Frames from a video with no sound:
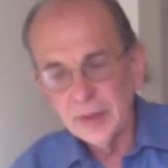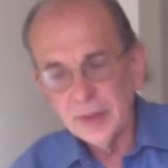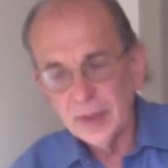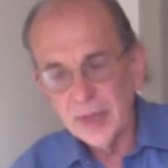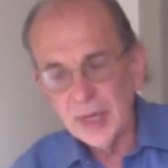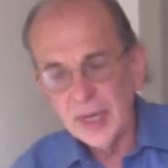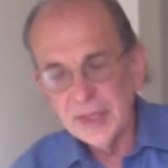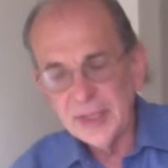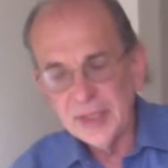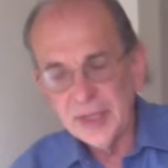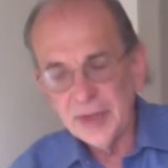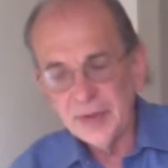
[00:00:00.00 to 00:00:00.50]

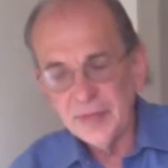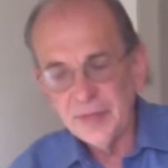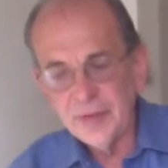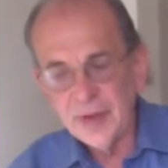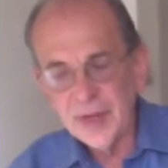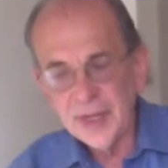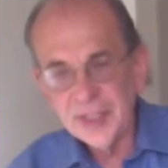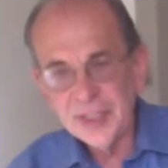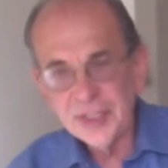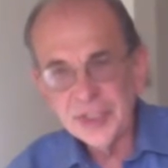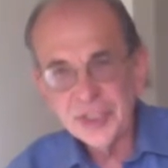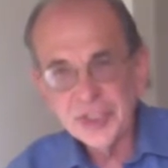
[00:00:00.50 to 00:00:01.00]

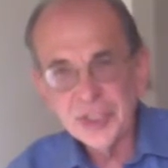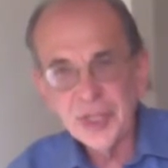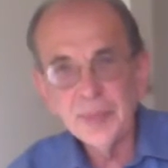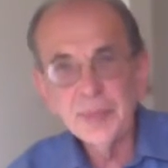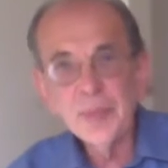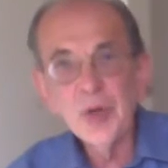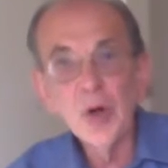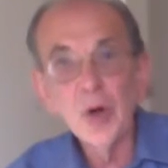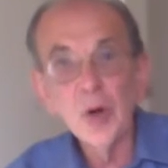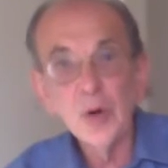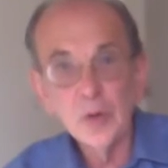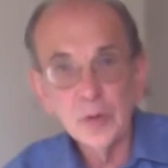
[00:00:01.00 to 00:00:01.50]
identifying
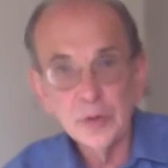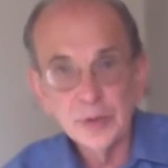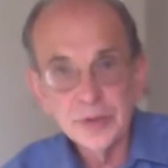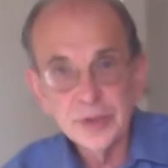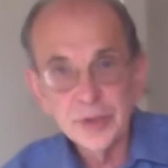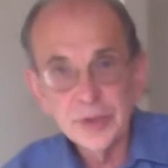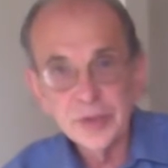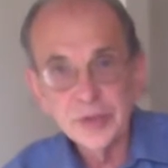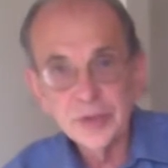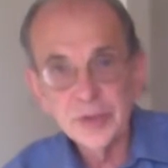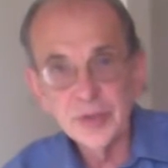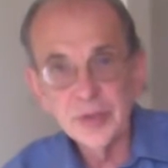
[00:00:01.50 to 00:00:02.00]

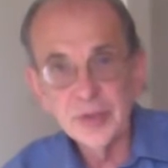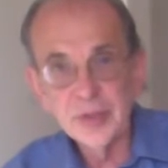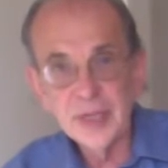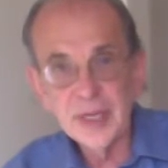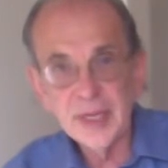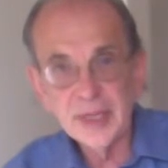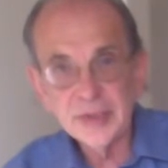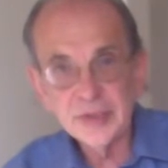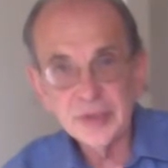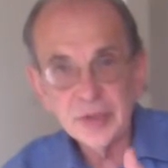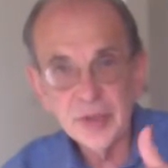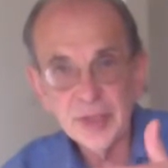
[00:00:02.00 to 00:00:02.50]
sub-goals, so you're
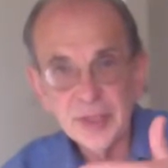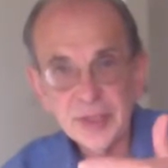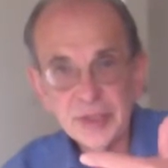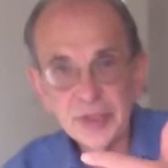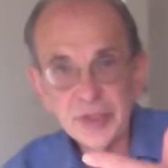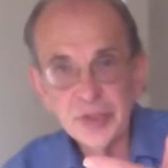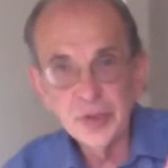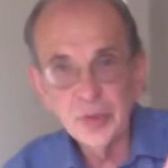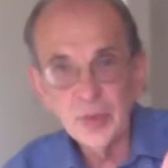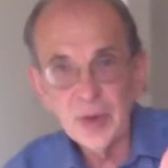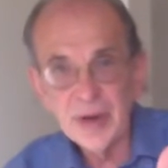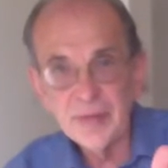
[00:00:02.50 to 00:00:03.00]
not trying to
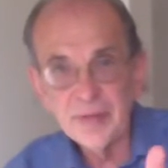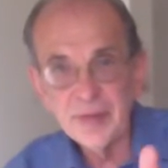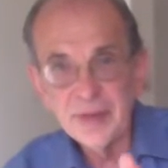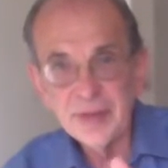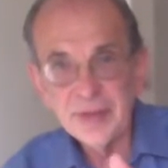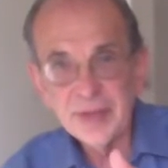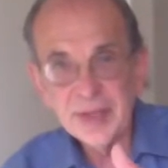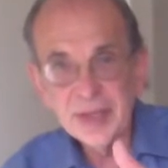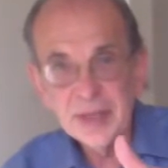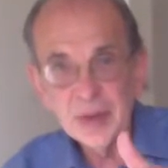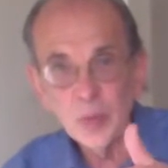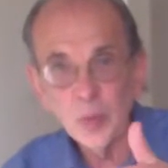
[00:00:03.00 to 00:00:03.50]
do
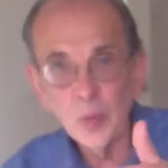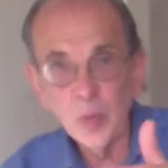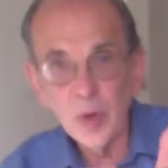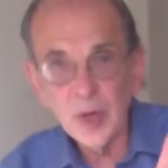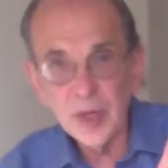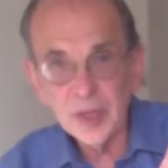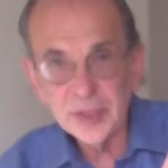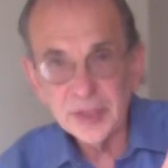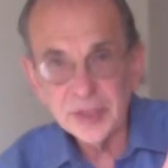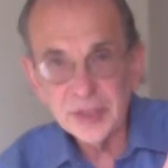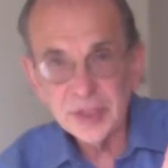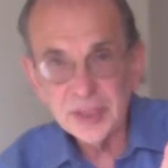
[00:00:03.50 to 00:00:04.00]
everything at
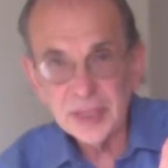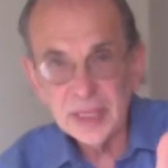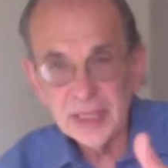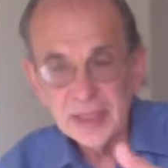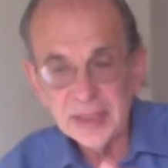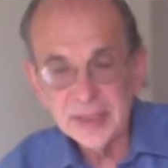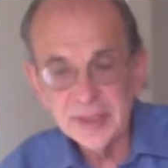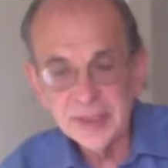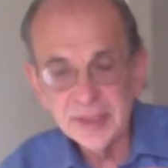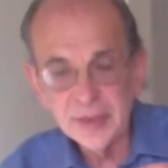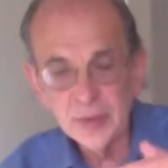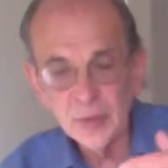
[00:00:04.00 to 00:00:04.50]
once
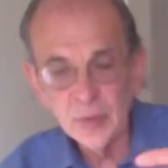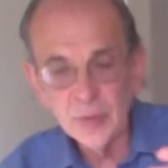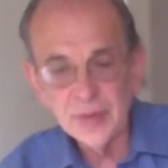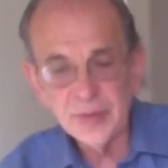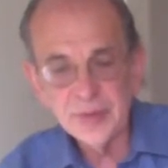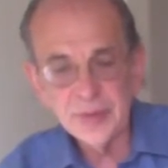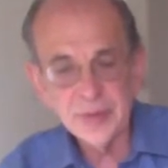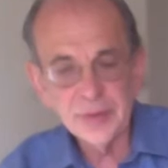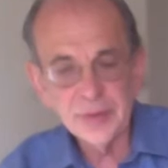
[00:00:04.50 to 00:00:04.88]
and deal with